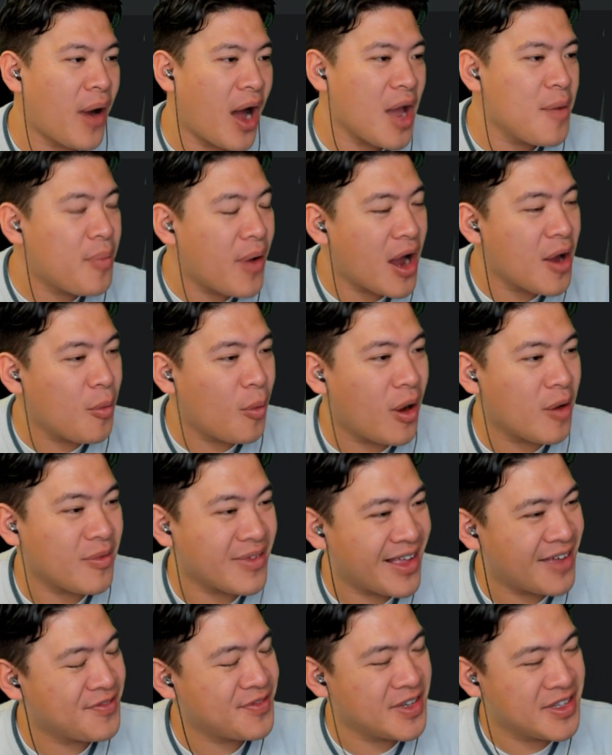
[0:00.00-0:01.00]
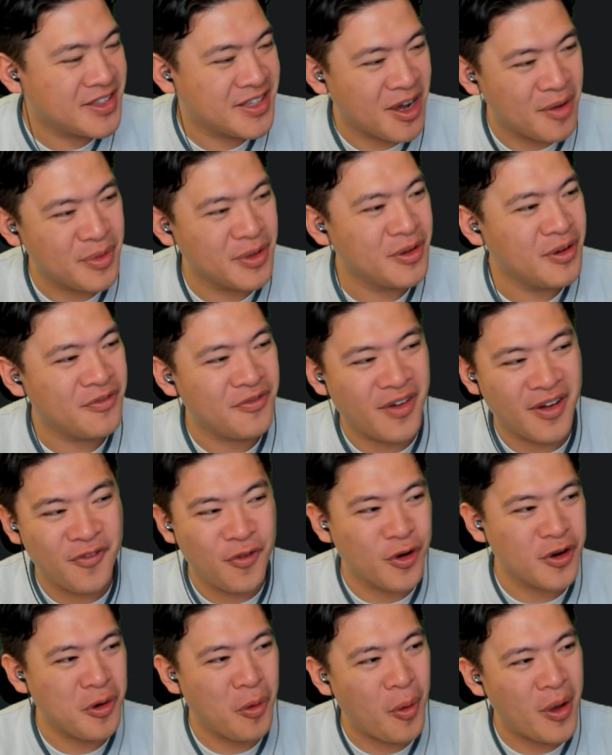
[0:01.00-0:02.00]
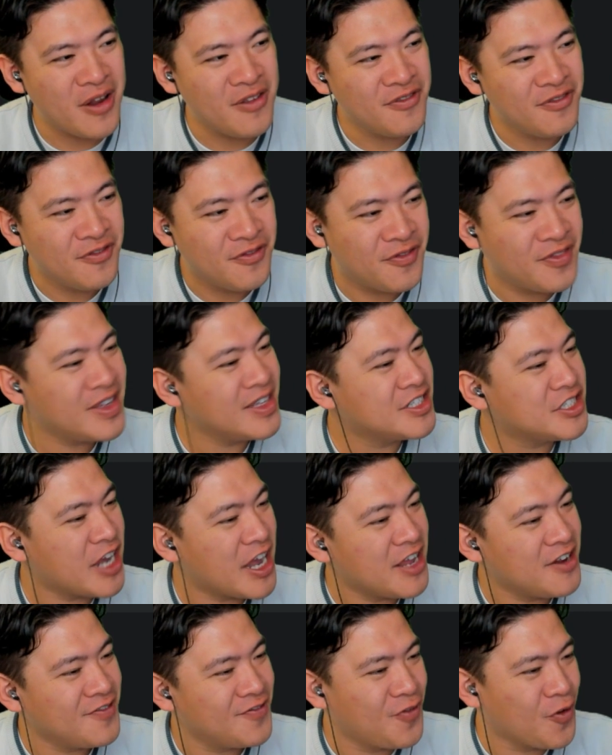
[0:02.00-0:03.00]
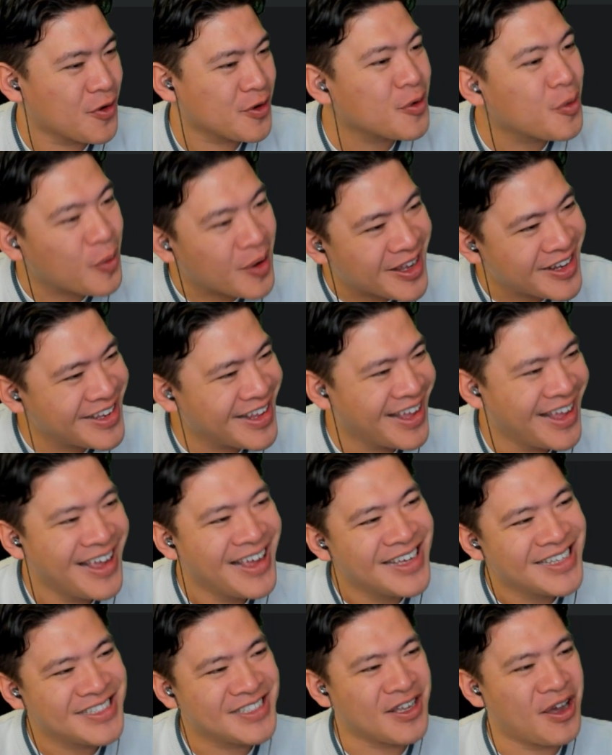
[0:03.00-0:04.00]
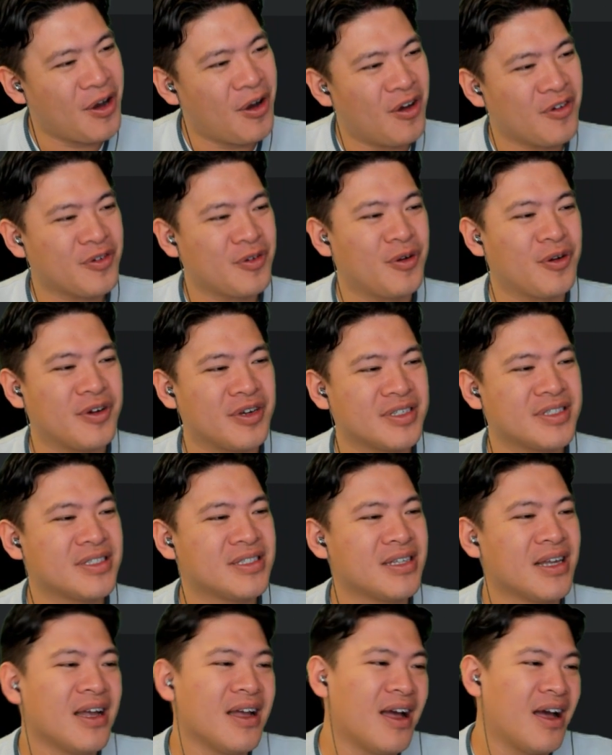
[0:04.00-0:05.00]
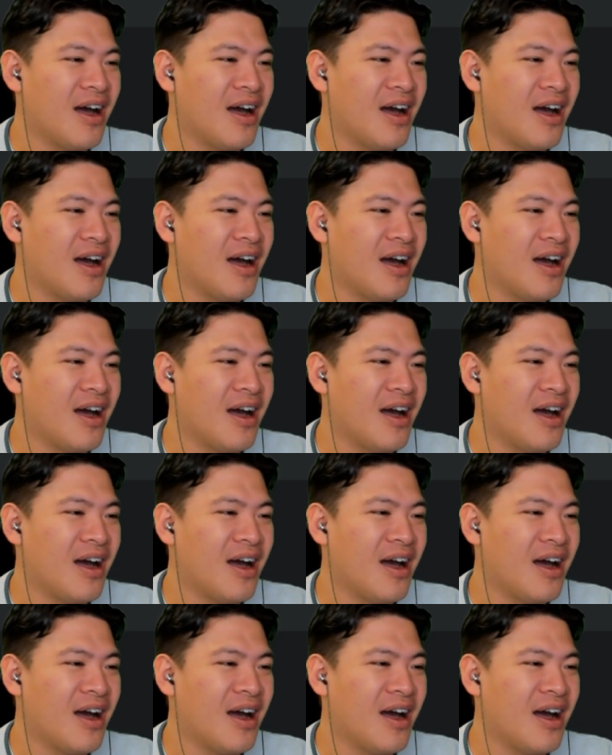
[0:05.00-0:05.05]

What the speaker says: buy what FTW for the win, VeChain for the win. So of course